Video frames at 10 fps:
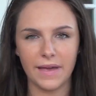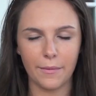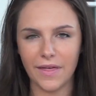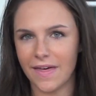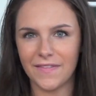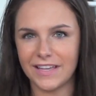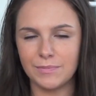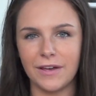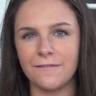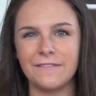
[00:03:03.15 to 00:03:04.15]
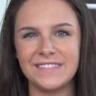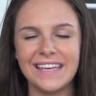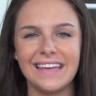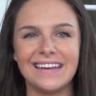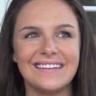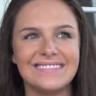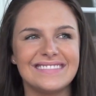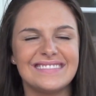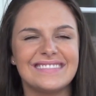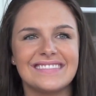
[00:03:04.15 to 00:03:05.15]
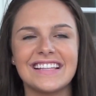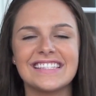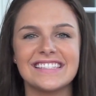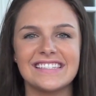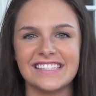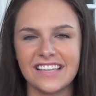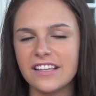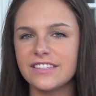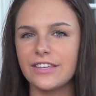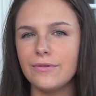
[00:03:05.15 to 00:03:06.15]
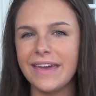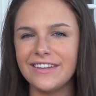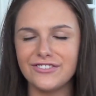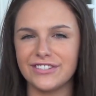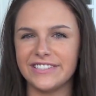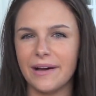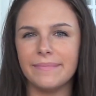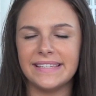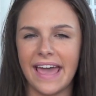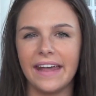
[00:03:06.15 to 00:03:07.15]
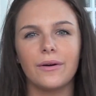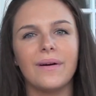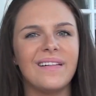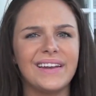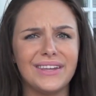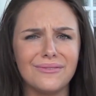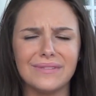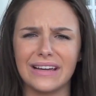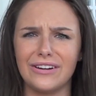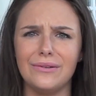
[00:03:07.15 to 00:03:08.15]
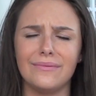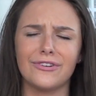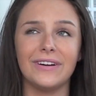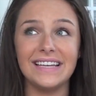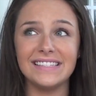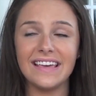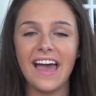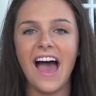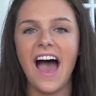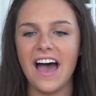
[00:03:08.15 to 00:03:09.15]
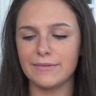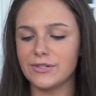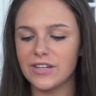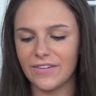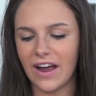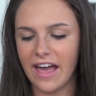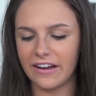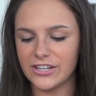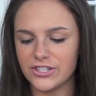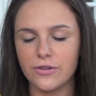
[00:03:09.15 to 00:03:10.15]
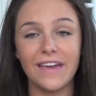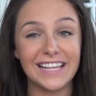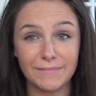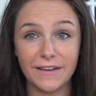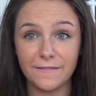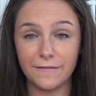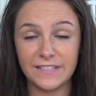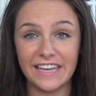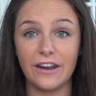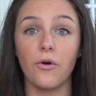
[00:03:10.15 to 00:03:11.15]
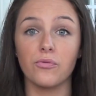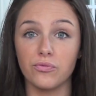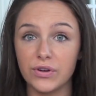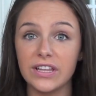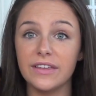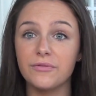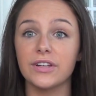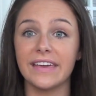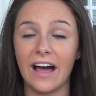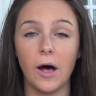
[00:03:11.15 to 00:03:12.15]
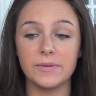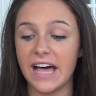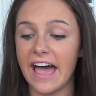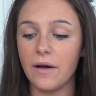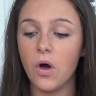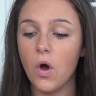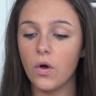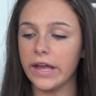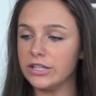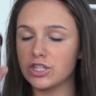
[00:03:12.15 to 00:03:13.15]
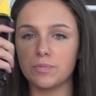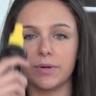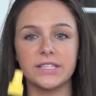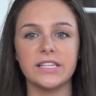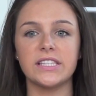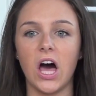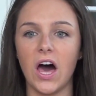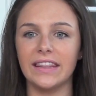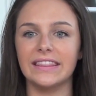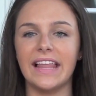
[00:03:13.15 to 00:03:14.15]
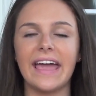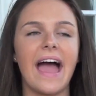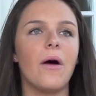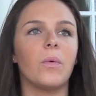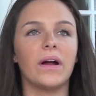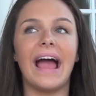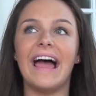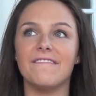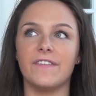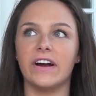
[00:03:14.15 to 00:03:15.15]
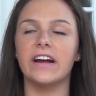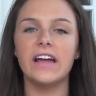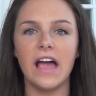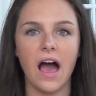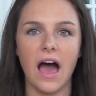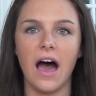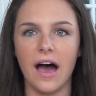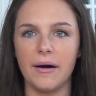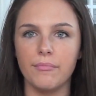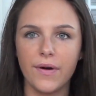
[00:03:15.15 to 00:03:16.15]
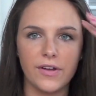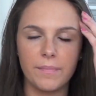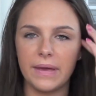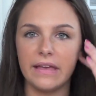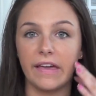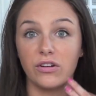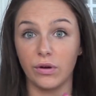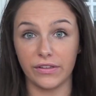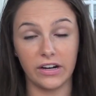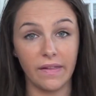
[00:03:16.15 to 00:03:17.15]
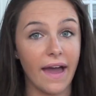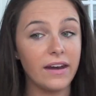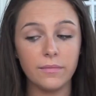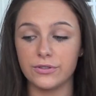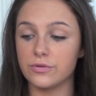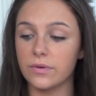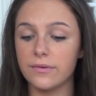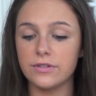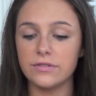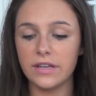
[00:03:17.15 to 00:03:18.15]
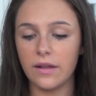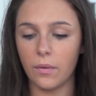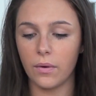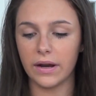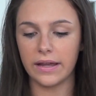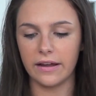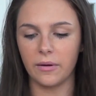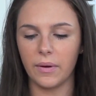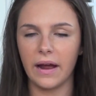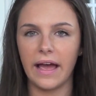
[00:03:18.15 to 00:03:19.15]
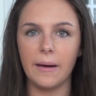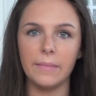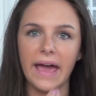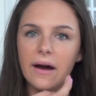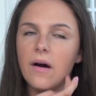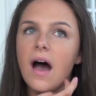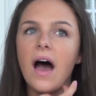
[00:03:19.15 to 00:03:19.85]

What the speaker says: Without the SPF 15, that's disgusting. You can't just dump tanning oil on you. Like, are you crazy? Especially if you're Irish. So the SPF 15 really, really helps. I can spritz this on, lay out wherever, whether it be like North Carolina, which is where I was using it, or here where I am now.